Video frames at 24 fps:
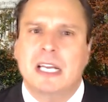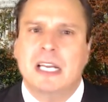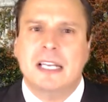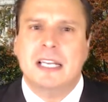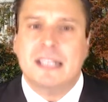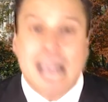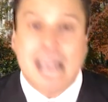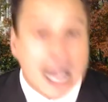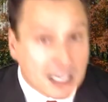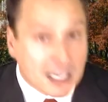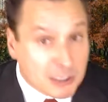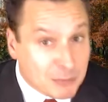
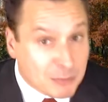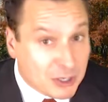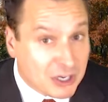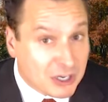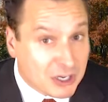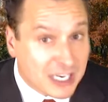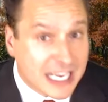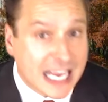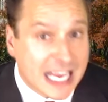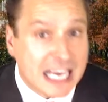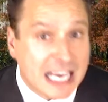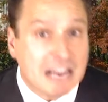not
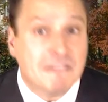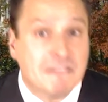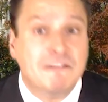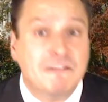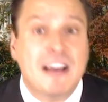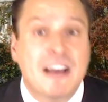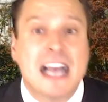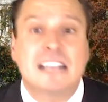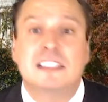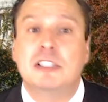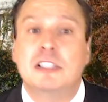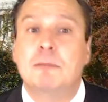communicating
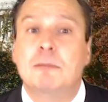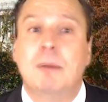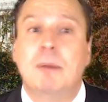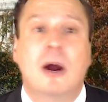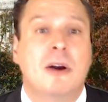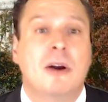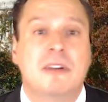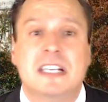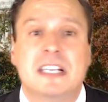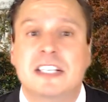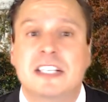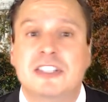facts to
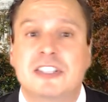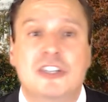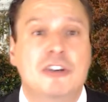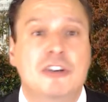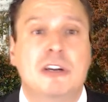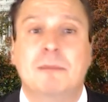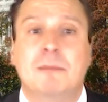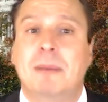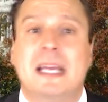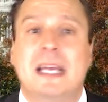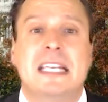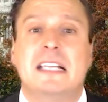parties
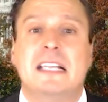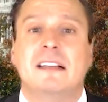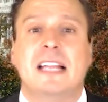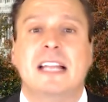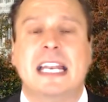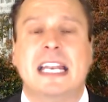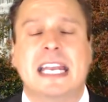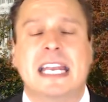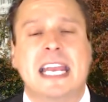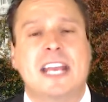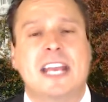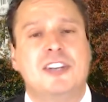during pending
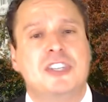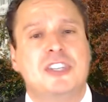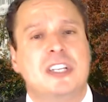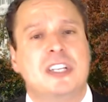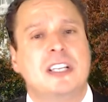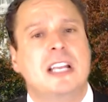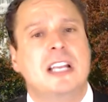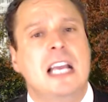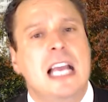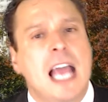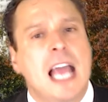litigation,